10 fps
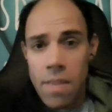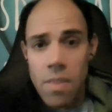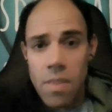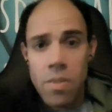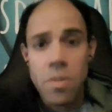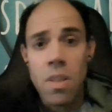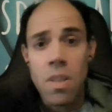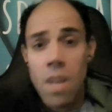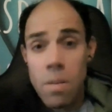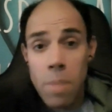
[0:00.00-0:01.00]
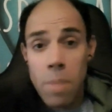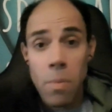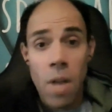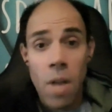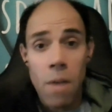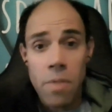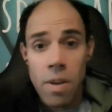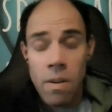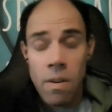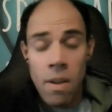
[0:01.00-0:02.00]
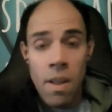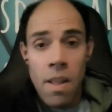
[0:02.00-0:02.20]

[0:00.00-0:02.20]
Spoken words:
And there's a lot of people out there